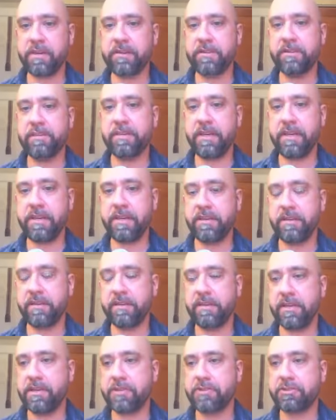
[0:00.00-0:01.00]
thing,
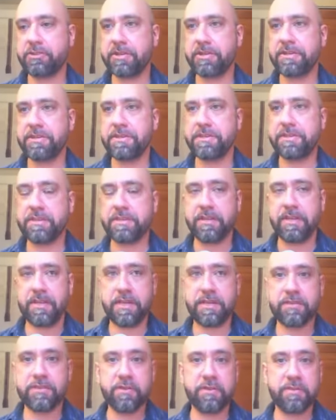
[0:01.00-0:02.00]
just
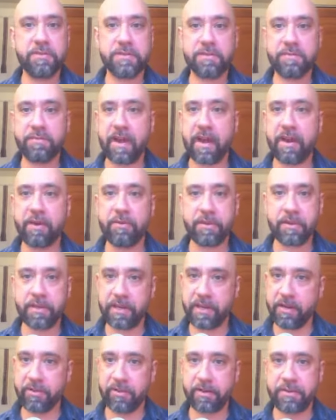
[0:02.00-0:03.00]
in terms of how the
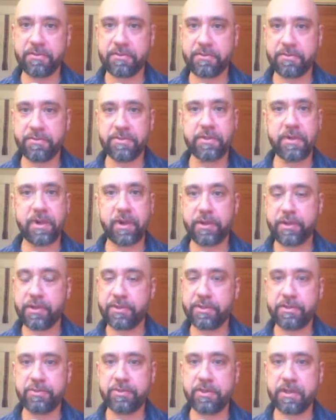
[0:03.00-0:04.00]
characters are
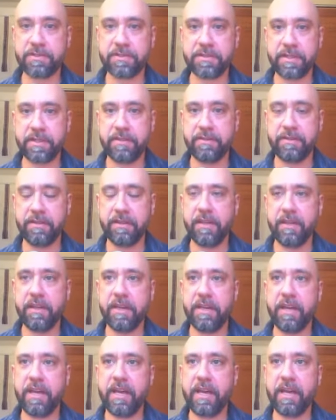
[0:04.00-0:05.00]
constructed.
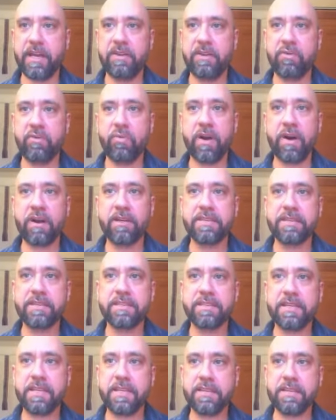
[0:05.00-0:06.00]
And while
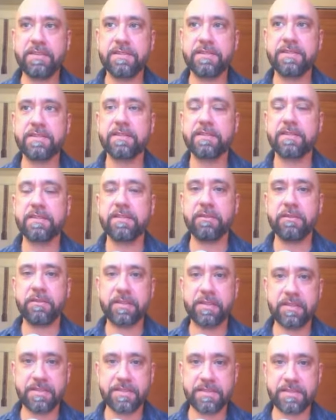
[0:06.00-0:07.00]
this is
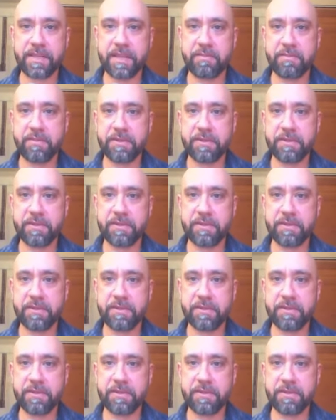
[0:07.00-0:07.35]
clearly an escapist